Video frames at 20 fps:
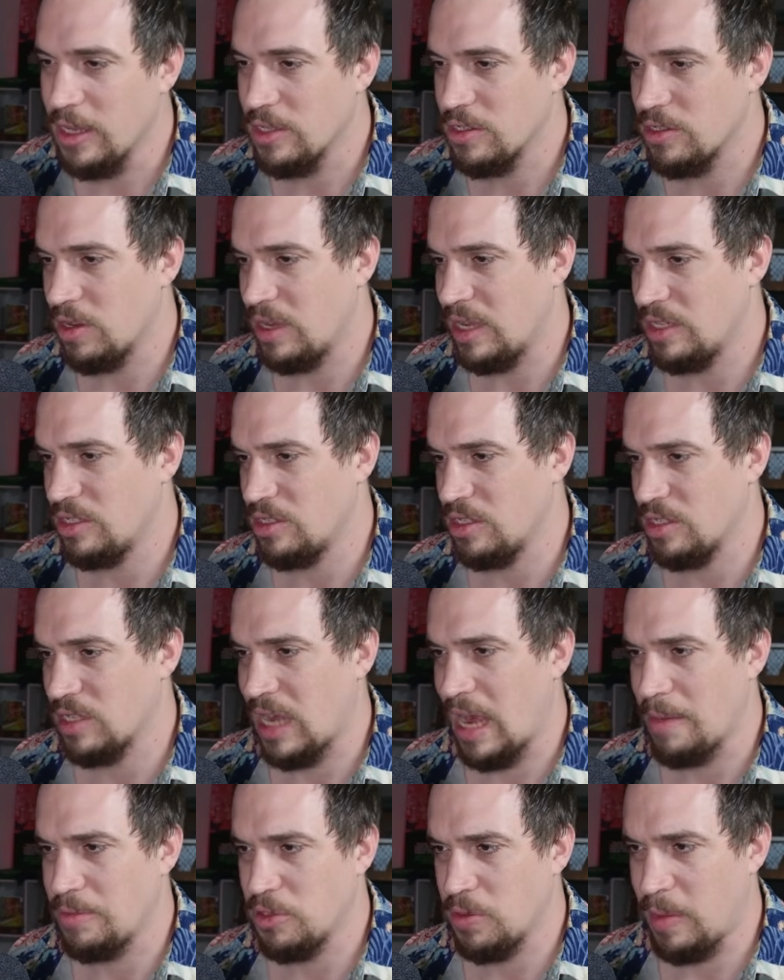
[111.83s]
So let's just
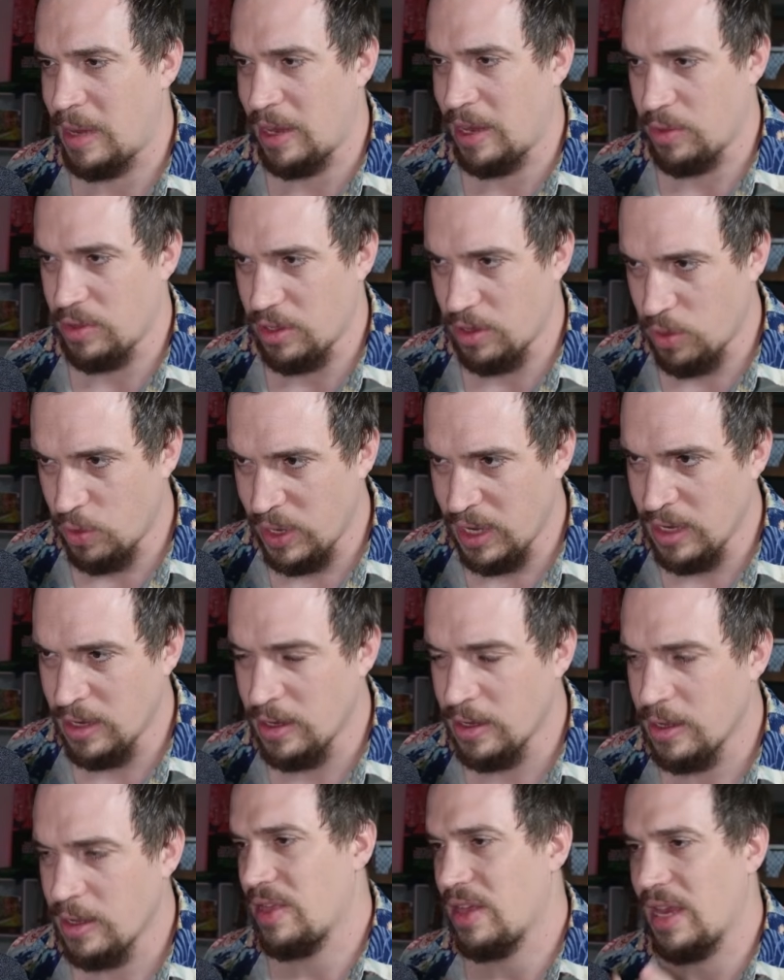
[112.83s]
capture back with the
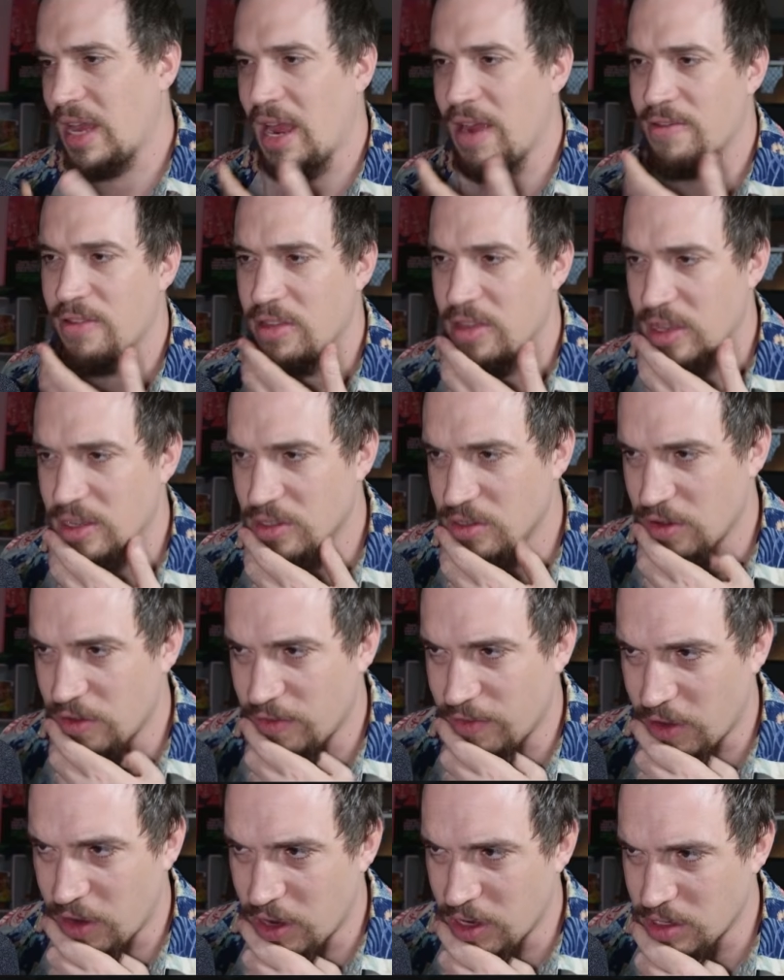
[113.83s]
queen. I think everything so
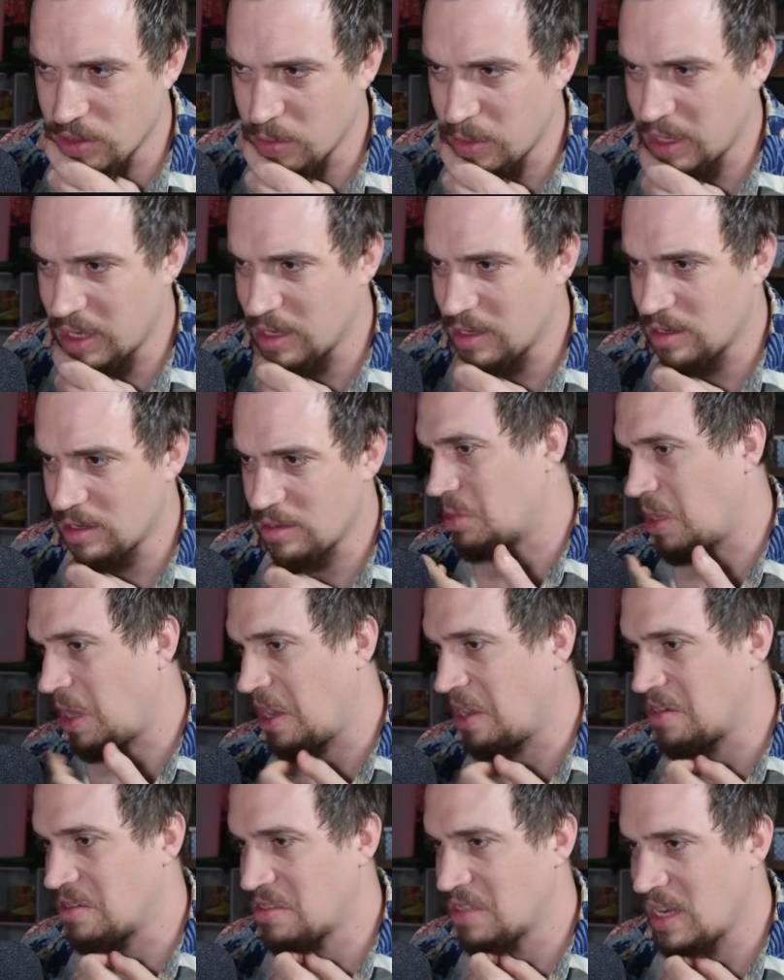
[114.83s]
far has made a
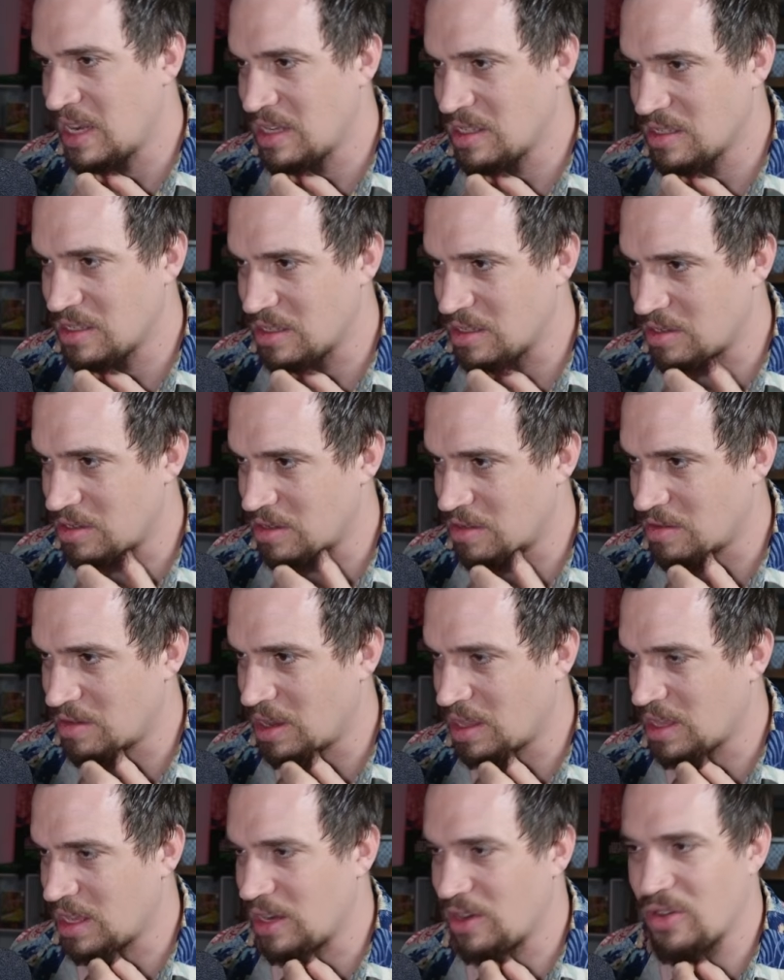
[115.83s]
lot of sense. There's
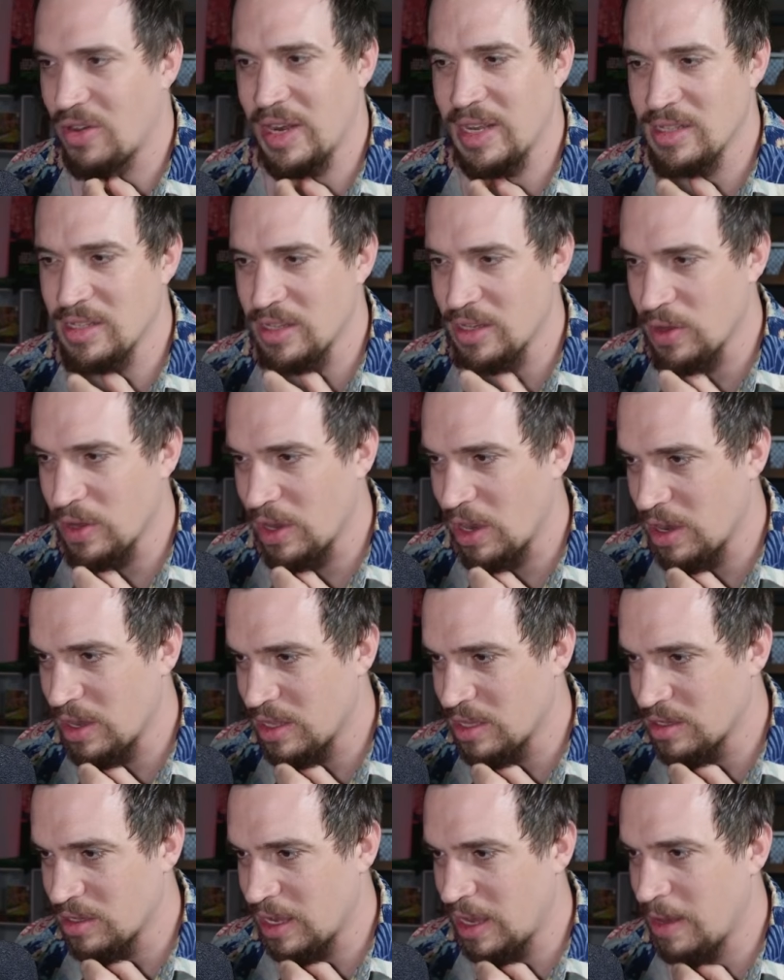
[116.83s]
nothing crazy going on in
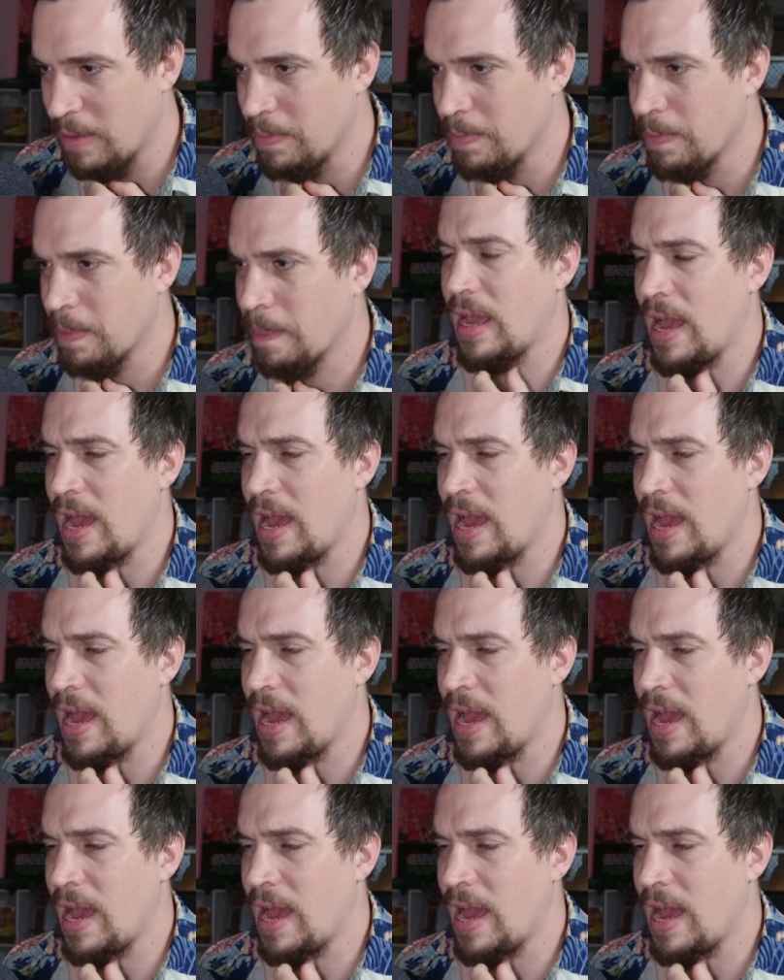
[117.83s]
this game.